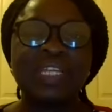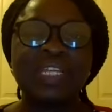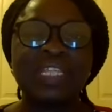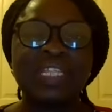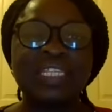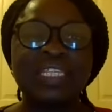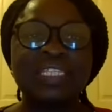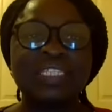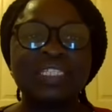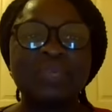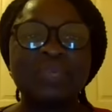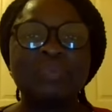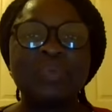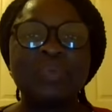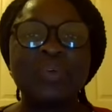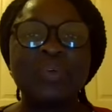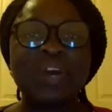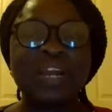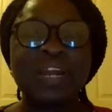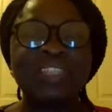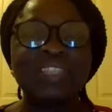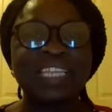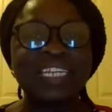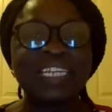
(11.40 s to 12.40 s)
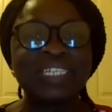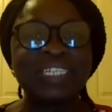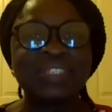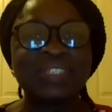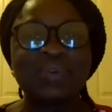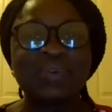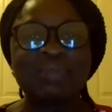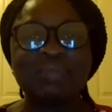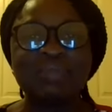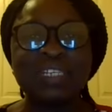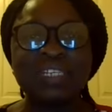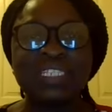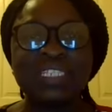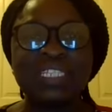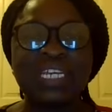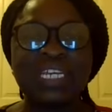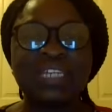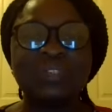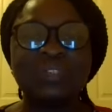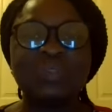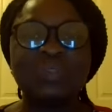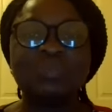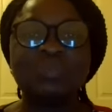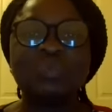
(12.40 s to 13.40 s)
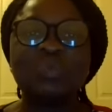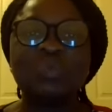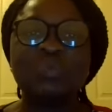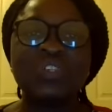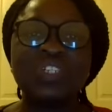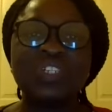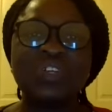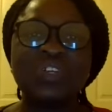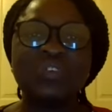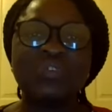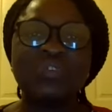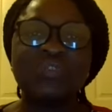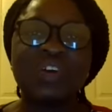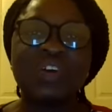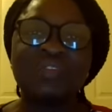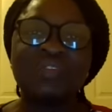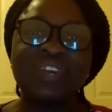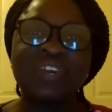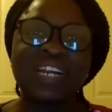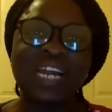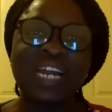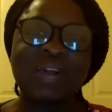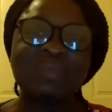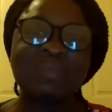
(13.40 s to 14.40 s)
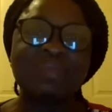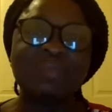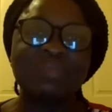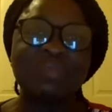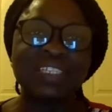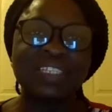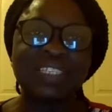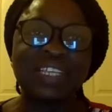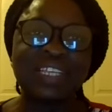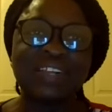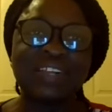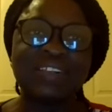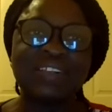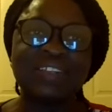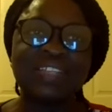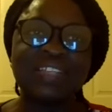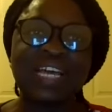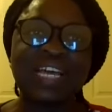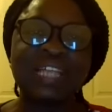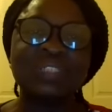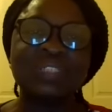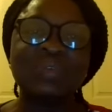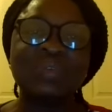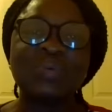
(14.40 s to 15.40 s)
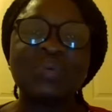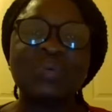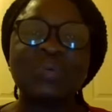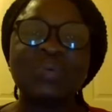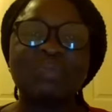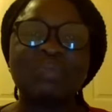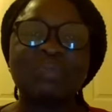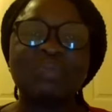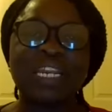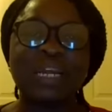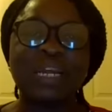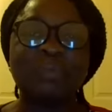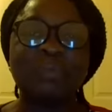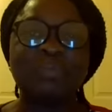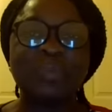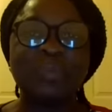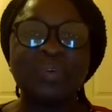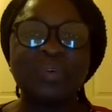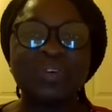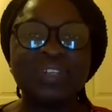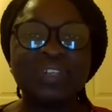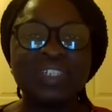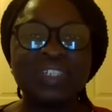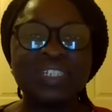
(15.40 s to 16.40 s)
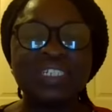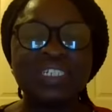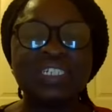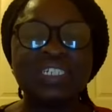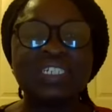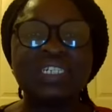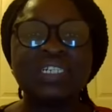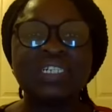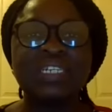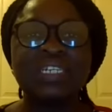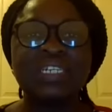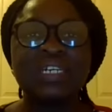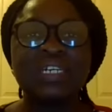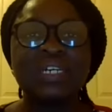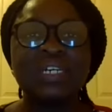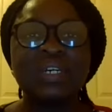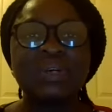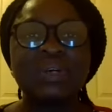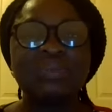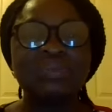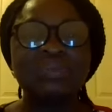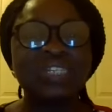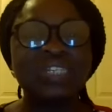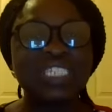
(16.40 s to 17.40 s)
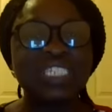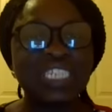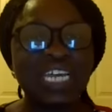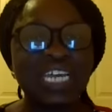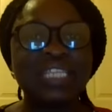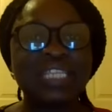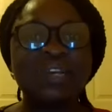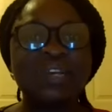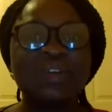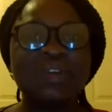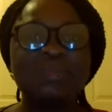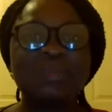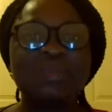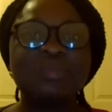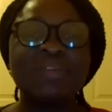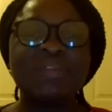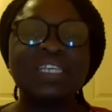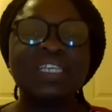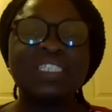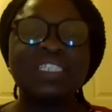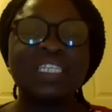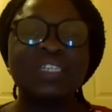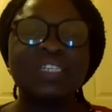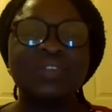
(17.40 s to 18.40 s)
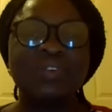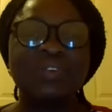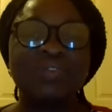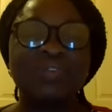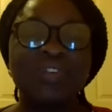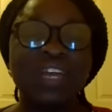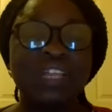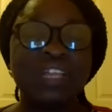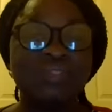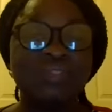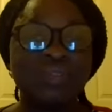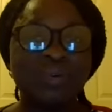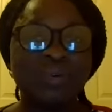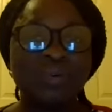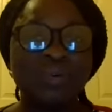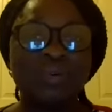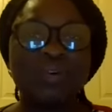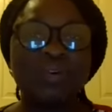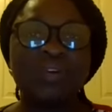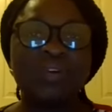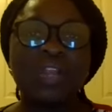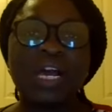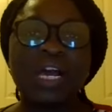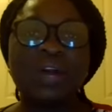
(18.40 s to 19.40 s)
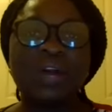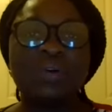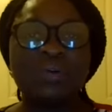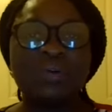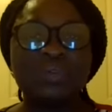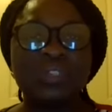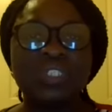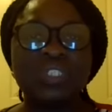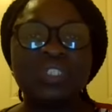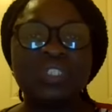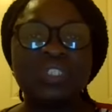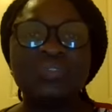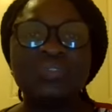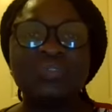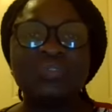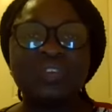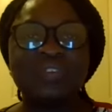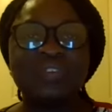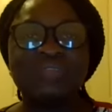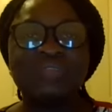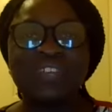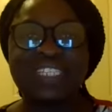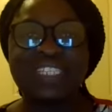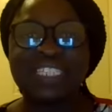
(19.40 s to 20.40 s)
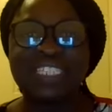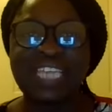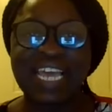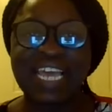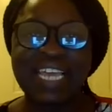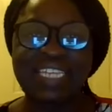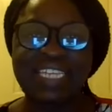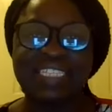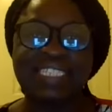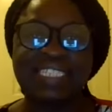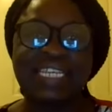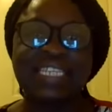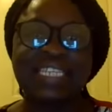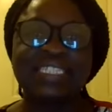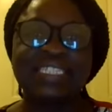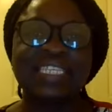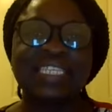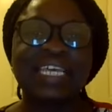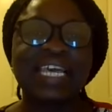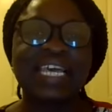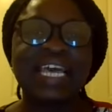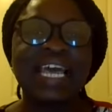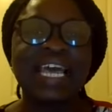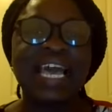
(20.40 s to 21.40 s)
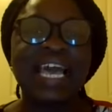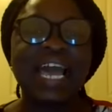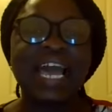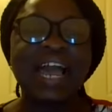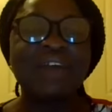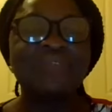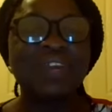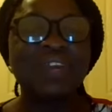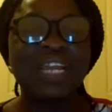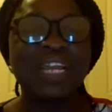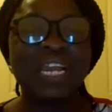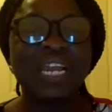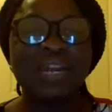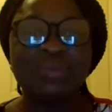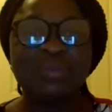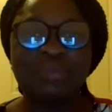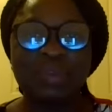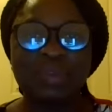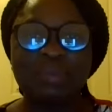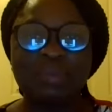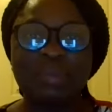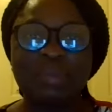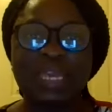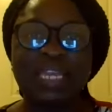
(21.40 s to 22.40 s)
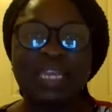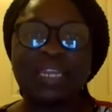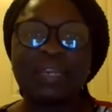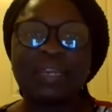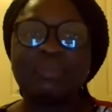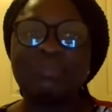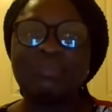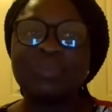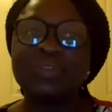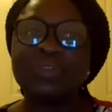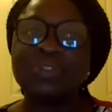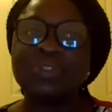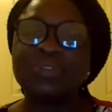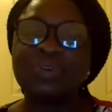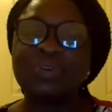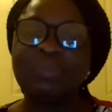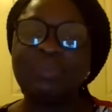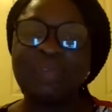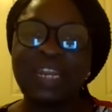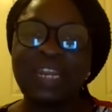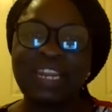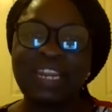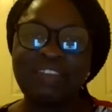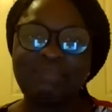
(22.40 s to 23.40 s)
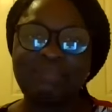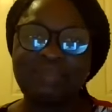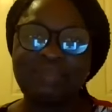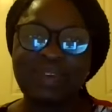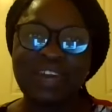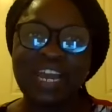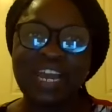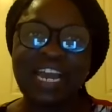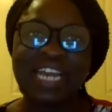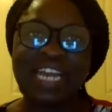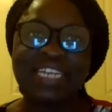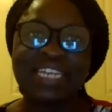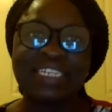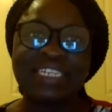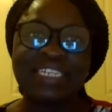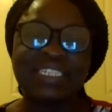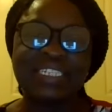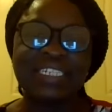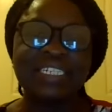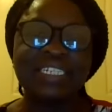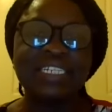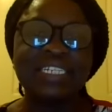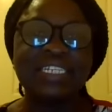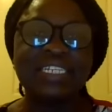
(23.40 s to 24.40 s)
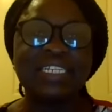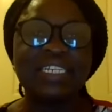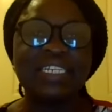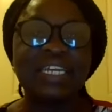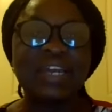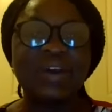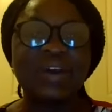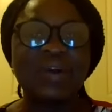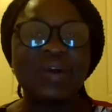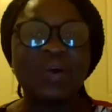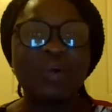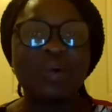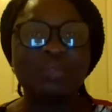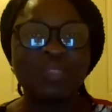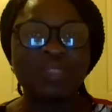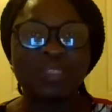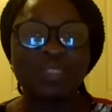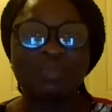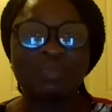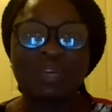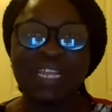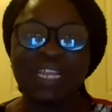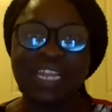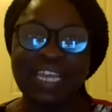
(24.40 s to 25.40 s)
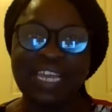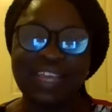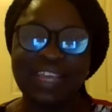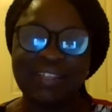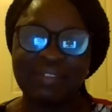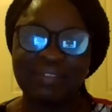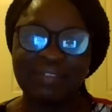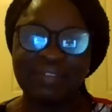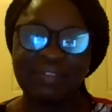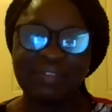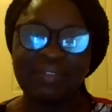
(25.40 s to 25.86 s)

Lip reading: This is a program that is committed to promotion of African women's health at home and abroad. We share the global message of health for all and continue to emphasize that African women must not be left behind in optimal health.